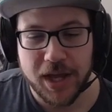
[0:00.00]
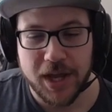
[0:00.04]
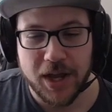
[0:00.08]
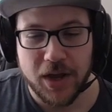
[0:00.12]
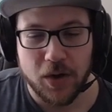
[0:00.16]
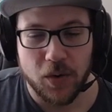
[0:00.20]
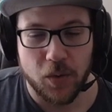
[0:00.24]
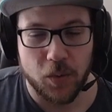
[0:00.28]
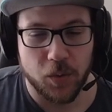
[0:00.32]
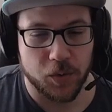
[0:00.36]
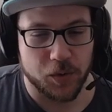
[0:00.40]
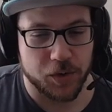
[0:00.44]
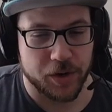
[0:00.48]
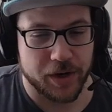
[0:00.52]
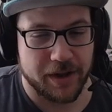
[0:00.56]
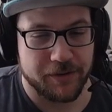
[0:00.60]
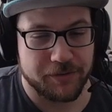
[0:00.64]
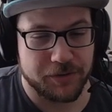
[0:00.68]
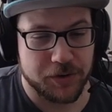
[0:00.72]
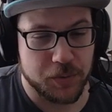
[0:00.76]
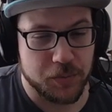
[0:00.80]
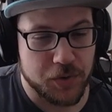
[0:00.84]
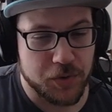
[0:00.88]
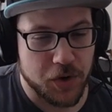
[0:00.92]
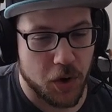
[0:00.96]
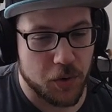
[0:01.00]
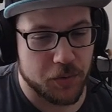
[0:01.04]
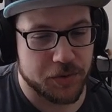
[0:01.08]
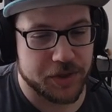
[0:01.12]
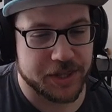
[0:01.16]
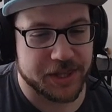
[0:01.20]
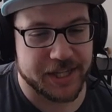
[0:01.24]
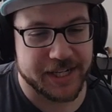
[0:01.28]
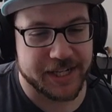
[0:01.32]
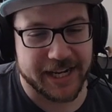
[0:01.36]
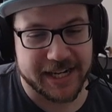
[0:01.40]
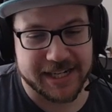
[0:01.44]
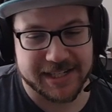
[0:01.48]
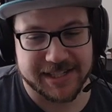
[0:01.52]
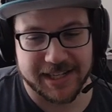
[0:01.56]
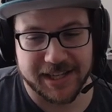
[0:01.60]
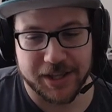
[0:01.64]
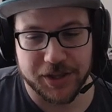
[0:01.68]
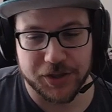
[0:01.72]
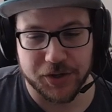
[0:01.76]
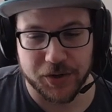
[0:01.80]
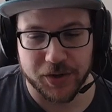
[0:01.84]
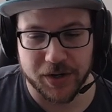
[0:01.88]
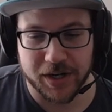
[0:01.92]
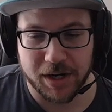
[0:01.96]
or if you know that the next thing that
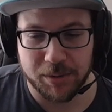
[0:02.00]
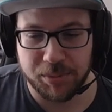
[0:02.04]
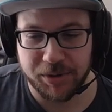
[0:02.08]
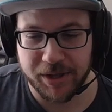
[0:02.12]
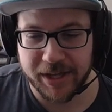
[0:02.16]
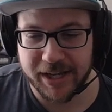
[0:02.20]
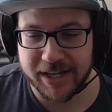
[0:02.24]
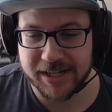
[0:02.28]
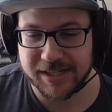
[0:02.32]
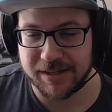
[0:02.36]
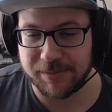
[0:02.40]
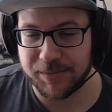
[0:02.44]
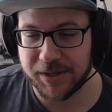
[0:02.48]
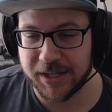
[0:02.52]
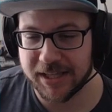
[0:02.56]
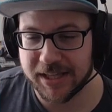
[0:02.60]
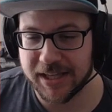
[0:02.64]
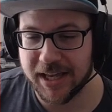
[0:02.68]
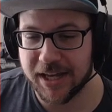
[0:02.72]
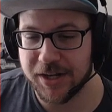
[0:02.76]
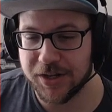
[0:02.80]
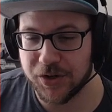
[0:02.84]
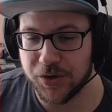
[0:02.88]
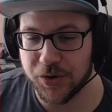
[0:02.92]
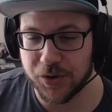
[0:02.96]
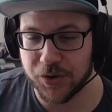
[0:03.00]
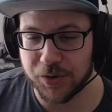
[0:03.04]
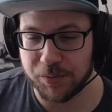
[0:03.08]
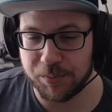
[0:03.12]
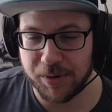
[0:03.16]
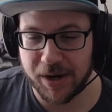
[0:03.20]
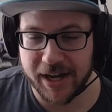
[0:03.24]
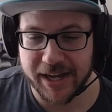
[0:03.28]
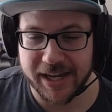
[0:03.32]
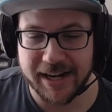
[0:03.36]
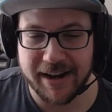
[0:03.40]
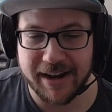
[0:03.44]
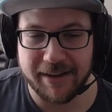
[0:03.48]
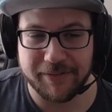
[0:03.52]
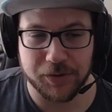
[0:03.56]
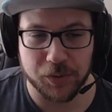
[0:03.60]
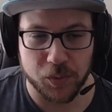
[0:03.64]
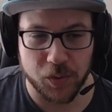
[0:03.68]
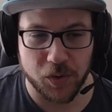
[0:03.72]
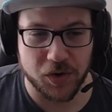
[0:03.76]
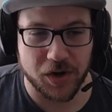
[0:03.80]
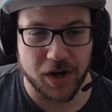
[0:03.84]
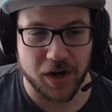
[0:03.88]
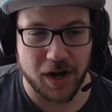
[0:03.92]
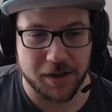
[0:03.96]
they're going to play is something that you're probably going to have to
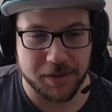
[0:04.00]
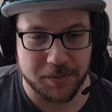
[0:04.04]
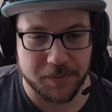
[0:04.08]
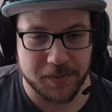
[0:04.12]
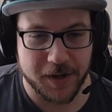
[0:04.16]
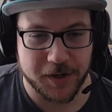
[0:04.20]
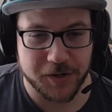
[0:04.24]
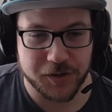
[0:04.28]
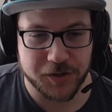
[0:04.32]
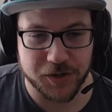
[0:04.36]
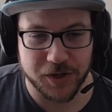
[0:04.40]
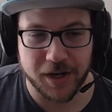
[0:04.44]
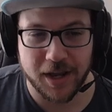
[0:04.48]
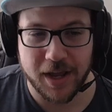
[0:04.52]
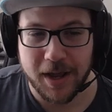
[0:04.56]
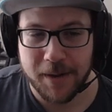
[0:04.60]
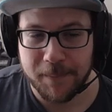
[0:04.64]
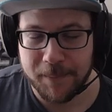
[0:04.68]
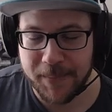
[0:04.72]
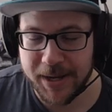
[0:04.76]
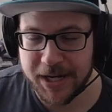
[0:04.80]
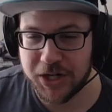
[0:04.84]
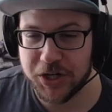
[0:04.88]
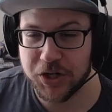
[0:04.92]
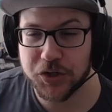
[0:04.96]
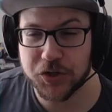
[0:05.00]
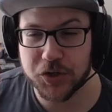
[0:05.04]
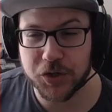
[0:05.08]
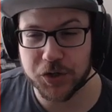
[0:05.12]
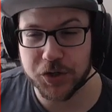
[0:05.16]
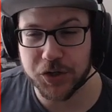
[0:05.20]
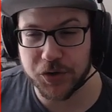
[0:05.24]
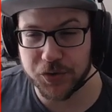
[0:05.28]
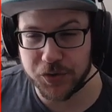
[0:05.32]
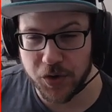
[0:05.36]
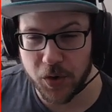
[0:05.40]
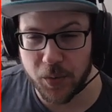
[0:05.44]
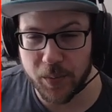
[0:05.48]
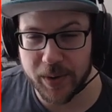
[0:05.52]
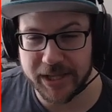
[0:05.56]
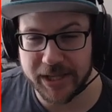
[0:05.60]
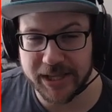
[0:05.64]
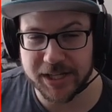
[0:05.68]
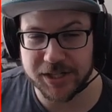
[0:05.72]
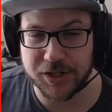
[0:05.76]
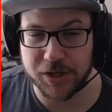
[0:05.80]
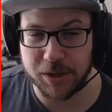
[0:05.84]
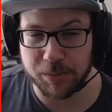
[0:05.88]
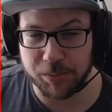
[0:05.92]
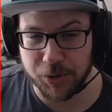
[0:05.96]
roll Condemnation, making sure you're knowing
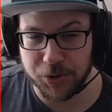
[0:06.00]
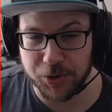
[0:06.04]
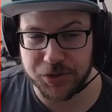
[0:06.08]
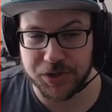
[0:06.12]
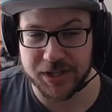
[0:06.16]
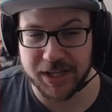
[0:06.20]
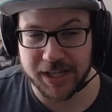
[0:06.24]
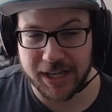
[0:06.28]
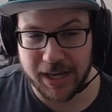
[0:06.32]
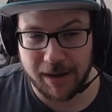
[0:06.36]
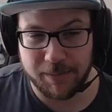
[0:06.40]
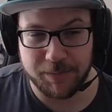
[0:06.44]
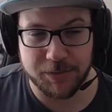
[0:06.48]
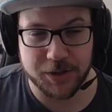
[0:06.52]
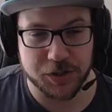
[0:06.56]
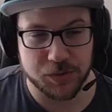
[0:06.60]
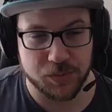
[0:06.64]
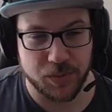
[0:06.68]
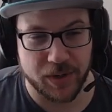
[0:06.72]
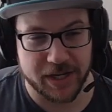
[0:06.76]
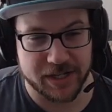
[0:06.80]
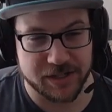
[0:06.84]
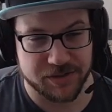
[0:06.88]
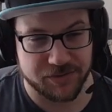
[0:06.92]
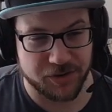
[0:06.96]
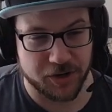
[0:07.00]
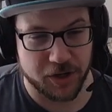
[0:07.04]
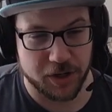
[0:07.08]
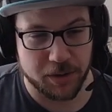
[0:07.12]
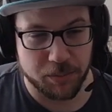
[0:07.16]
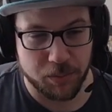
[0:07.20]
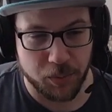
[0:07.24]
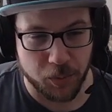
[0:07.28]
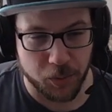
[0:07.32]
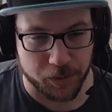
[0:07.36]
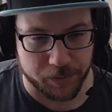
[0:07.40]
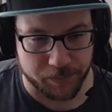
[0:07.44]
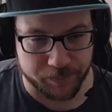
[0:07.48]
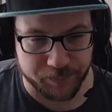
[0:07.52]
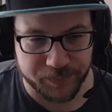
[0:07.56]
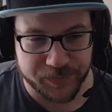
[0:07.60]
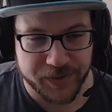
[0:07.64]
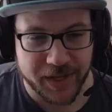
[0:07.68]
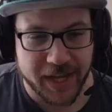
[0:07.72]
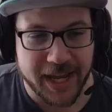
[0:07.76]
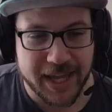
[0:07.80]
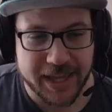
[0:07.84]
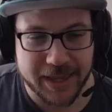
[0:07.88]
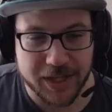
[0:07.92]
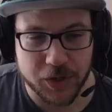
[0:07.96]
this and approaching the game this way is very important.
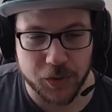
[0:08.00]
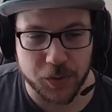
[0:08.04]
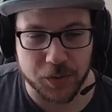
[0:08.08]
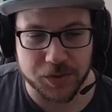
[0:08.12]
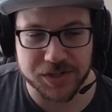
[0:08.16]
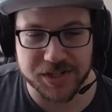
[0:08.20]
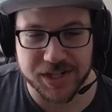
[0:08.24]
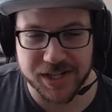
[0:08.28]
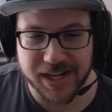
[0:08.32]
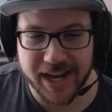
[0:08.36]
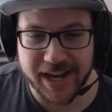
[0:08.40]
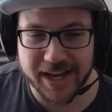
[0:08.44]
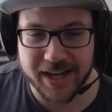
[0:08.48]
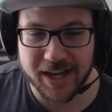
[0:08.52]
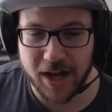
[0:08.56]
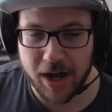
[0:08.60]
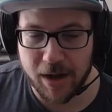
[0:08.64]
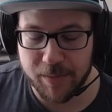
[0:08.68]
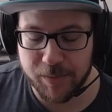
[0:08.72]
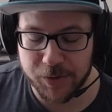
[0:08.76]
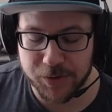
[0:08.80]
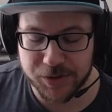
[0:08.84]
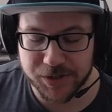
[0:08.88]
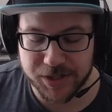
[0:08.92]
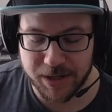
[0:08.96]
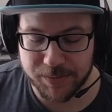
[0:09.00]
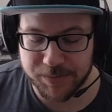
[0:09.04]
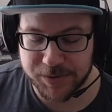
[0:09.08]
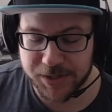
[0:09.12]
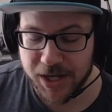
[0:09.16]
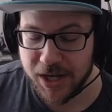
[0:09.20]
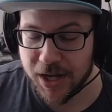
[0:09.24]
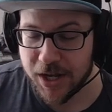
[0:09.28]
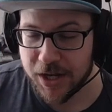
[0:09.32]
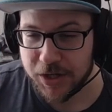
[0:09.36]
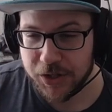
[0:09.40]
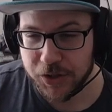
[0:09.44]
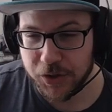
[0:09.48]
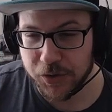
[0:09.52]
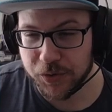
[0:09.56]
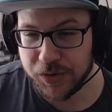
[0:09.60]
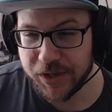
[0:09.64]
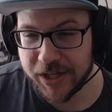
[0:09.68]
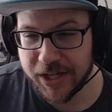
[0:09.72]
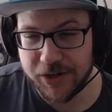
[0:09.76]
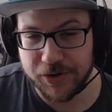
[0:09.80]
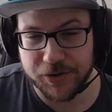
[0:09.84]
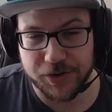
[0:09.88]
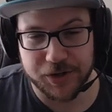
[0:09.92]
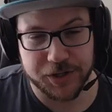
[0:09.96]
And then, of course, denying combo steps. Your
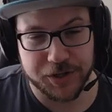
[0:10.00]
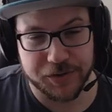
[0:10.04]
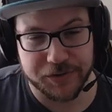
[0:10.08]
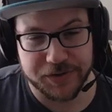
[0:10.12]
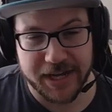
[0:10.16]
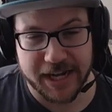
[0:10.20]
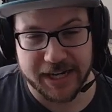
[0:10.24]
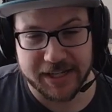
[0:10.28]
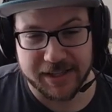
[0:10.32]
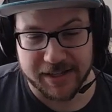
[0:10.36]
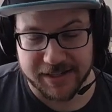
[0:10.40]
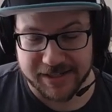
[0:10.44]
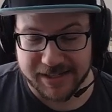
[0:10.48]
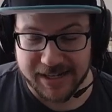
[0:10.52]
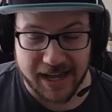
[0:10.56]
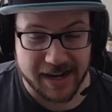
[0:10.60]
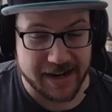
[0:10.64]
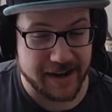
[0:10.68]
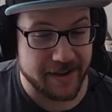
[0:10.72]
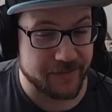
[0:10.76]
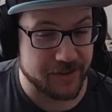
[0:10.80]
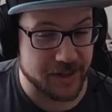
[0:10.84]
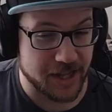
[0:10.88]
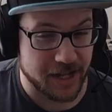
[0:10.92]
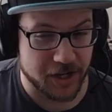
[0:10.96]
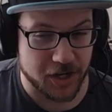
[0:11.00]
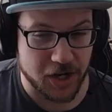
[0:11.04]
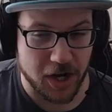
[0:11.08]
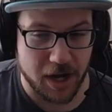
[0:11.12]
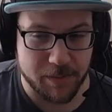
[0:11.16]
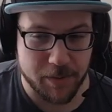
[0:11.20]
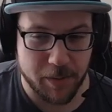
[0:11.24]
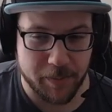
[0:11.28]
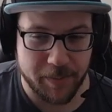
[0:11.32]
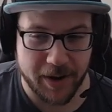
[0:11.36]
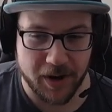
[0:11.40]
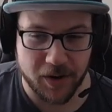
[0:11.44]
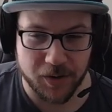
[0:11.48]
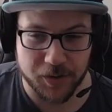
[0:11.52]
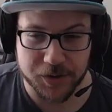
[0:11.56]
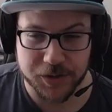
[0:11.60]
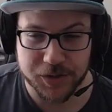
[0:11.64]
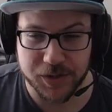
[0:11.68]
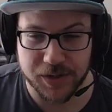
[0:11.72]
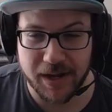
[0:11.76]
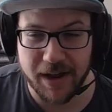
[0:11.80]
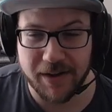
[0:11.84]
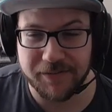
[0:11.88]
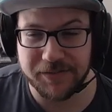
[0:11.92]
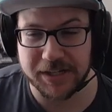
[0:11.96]
leader in your deck does not have a lot of combo power, so
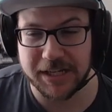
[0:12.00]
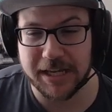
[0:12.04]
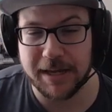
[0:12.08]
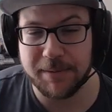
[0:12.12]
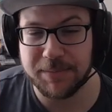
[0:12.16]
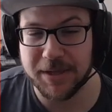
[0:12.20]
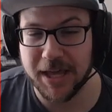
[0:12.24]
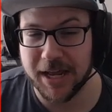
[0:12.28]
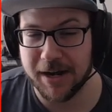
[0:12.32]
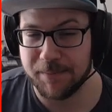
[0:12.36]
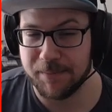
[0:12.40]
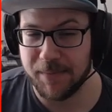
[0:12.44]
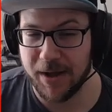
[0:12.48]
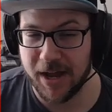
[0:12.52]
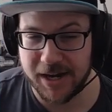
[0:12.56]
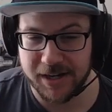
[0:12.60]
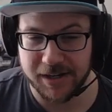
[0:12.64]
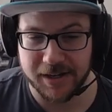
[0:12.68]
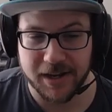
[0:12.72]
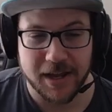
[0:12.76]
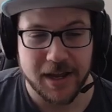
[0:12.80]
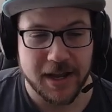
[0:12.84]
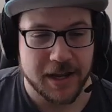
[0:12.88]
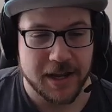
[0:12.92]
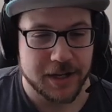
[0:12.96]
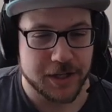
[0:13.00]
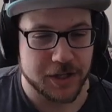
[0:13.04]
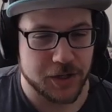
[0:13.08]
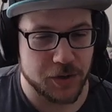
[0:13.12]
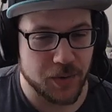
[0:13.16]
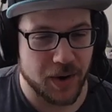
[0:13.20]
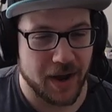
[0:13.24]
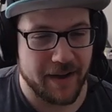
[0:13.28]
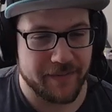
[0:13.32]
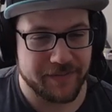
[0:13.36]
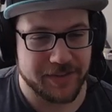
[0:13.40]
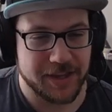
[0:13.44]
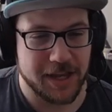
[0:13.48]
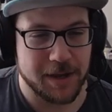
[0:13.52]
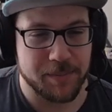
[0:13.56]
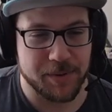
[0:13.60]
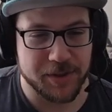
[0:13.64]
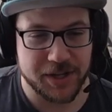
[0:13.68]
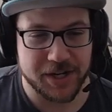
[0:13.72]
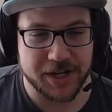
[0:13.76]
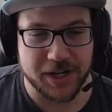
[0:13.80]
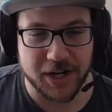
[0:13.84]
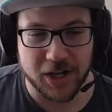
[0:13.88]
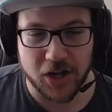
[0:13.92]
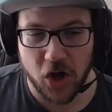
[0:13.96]
you have to keep that in mind. You don't have the
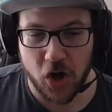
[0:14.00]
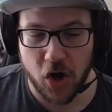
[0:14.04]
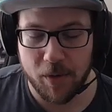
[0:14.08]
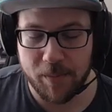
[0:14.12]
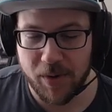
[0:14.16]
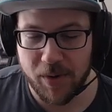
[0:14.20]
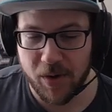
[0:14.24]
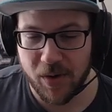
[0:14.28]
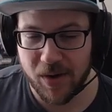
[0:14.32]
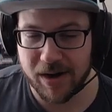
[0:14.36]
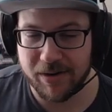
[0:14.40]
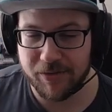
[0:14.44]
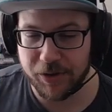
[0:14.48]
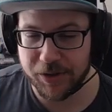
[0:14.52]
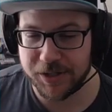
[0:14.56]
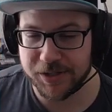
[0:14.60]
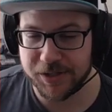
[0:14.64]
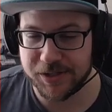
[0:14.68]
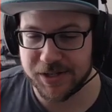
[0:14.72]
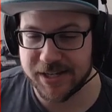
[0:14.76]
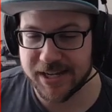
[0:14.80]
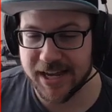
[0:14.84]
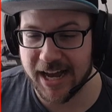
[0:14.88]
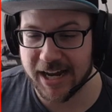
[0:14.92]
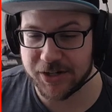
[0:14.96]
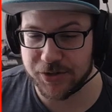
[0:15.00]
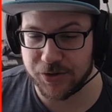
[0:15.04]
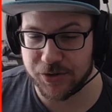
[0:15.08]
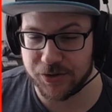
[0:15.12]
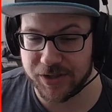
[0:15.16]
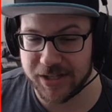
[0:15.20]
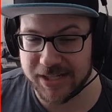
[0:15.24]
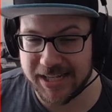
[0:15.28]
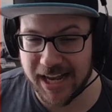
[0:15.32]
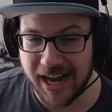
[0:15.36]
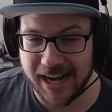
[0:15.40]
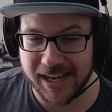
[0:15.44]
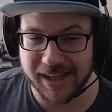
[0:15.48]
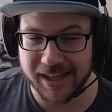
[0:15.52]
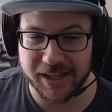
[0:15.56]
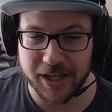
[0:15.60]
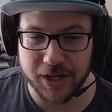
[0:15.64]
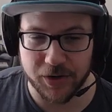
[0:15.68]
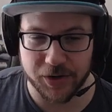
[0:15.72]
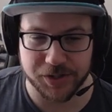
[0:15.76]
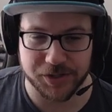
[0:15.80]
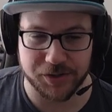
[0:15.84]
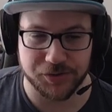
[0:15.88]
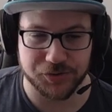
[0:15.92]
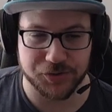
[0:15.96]
ability to combo out of all these attacks or these highly
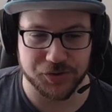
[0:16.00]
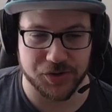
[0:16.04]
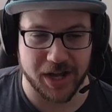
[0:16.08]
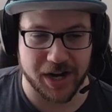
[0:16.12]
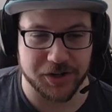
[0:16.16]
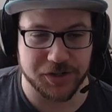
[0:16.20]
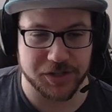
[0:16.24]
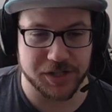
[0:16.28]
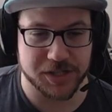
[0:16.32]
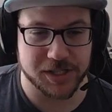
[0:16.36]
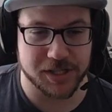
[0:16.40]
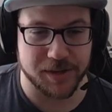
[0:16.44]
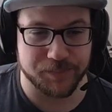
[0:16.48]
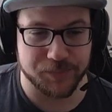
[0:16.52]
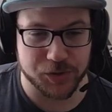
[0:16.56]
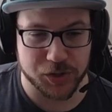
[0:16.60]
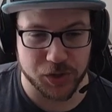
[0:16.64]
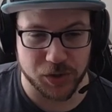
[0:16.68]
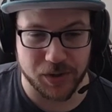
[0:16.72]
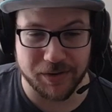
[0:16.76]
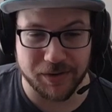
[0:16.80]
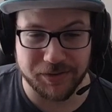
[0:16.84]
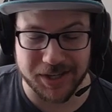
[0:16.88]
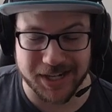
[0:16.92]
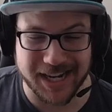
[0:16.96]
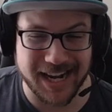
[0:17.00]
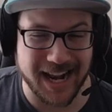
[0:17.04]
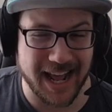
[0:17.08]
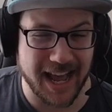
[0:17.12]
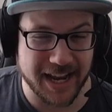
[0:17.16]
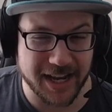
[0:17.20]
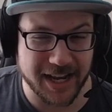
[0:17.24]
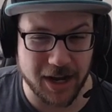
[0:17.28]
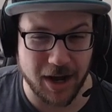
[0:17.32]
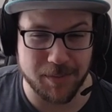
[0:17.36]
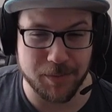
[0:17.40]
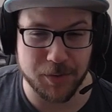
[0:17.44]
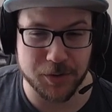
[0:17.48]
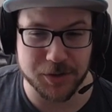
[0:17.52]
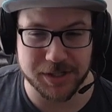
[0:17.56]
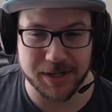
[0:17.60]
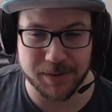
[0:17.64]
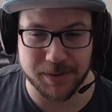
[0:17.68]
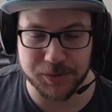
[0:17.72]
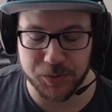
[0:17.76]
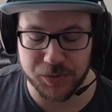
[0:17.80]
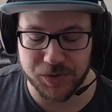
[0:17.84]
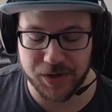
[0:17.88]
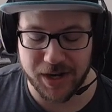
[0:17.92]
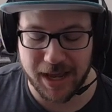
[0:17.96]
aggressive strategies, so you have to deny combo
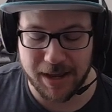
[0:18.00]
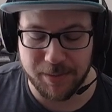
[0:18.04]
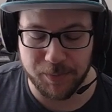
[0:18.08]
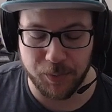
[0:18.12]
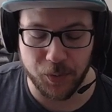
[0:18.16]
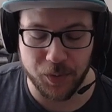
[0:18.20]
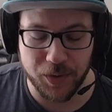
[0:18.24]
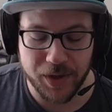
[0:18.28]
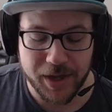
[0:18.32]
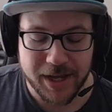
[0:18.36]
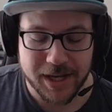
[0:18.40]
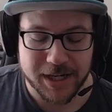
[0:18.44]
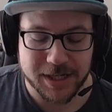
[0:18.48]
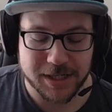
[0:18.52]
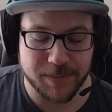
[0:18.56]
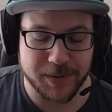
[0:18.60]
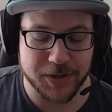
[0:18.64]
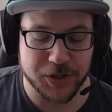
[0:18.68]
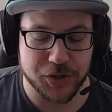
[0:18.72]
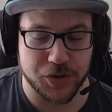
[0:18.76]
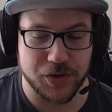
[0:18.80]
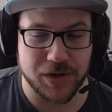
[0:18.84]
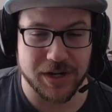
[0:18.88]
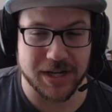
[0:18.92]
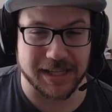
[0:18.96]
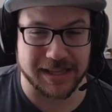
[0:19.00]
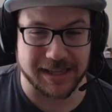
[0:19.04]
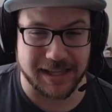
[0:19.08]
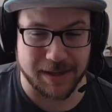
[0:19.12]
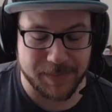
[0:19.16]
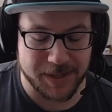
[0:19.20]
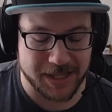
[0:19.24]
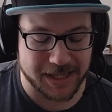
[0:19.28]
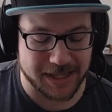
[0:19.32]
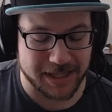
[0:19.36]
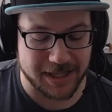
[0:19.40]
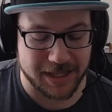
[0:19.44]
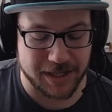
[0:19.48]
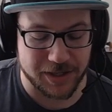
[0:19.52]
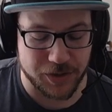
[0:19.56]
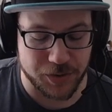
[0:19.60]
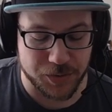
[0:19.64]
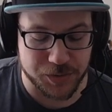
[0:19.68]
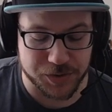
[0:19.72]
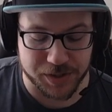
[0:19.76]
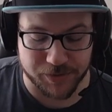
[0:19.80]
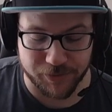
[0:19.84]
steps when able to make sure you can limit the use of